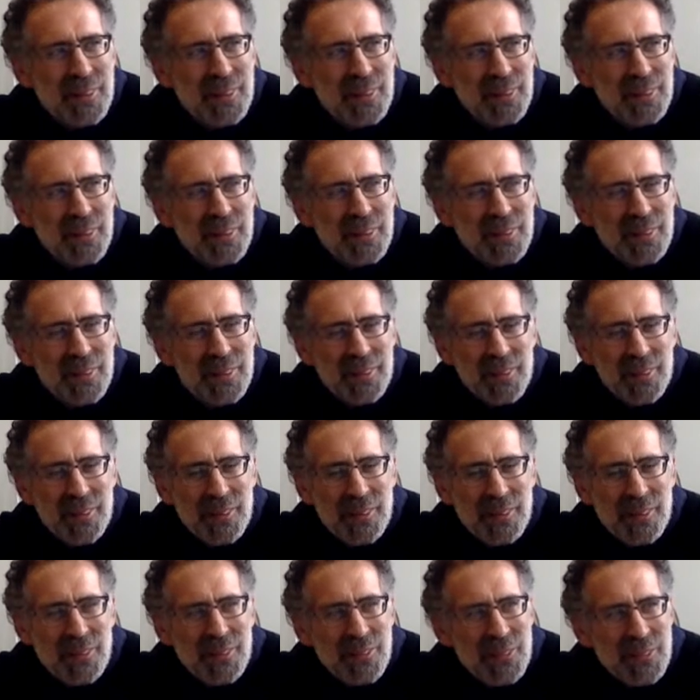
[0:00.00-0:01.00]

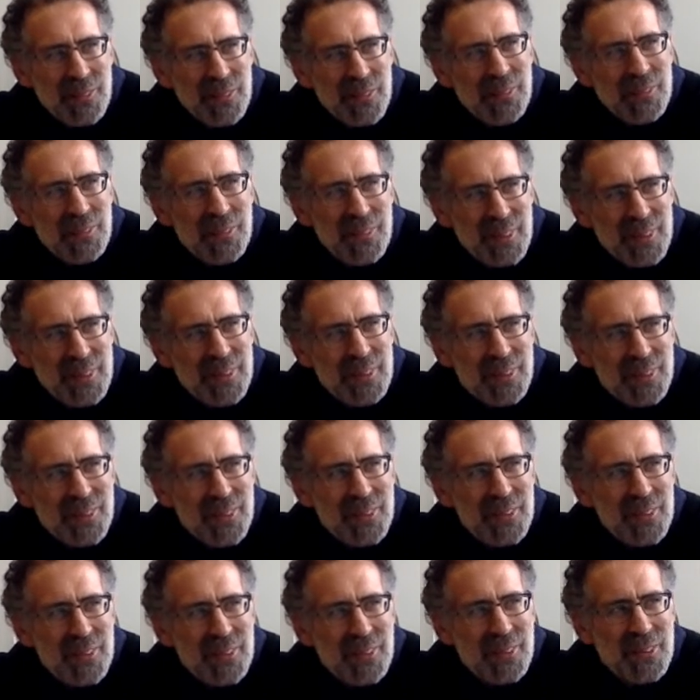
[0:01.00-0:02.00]

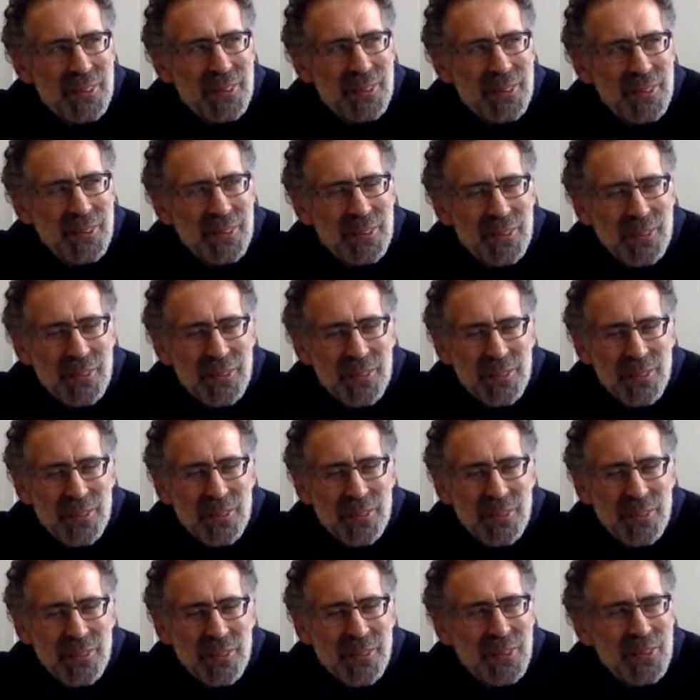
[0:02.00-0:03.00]

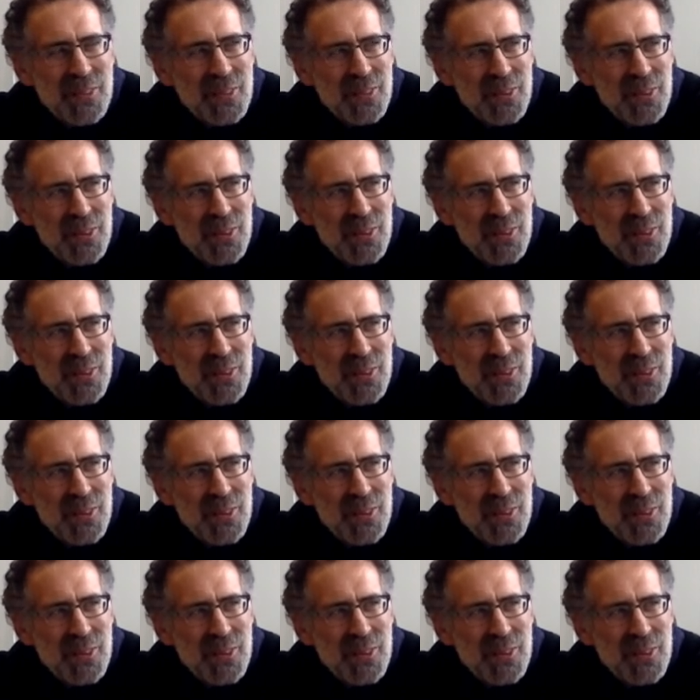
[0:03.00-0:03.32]
[no speech]